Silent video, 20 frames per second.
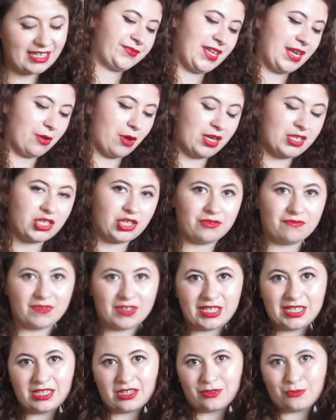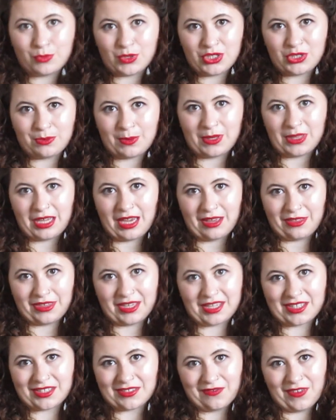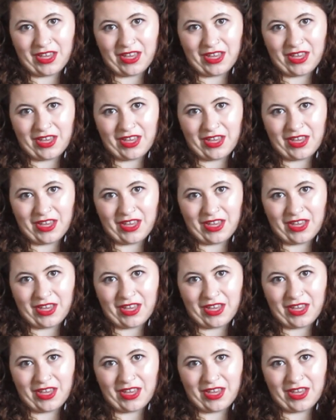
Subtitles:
Now, I don't really know much about the ethics of